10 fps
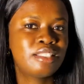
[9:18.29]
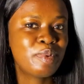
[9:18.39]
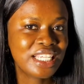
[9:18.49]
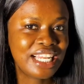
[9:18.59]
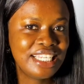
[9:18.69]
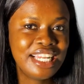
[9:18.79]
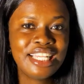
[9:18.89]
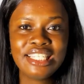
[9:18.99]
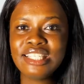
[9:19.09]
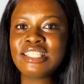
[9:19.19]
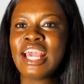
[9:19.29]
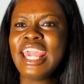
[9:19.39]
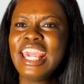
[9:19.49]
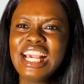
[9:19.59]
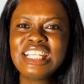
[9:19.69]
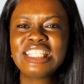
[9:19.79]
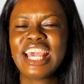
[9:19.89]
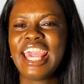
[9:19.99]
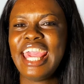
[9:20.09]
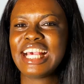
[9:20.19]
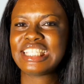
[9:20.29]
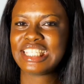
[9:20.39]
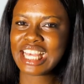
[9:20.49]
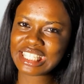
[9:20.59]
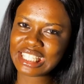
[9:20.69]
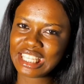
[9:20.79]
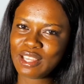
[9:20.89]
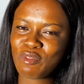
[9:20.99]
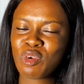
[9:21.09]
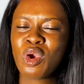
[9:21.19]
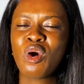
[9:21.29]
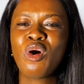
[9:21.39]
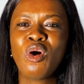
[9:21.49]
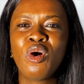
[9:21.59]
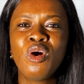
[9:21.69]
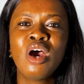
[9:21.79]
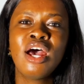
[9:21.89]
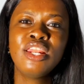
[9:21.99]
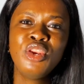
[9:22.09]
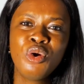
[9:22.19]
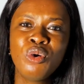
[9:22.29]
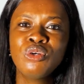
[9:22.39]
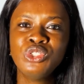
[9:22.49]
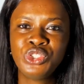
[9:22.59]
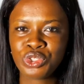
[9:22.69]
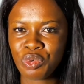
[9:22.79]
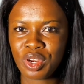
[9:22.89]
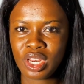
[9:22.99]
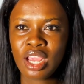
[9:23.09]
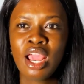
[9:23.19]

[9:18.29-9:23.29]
especially ladies, is excessive or no jewelry.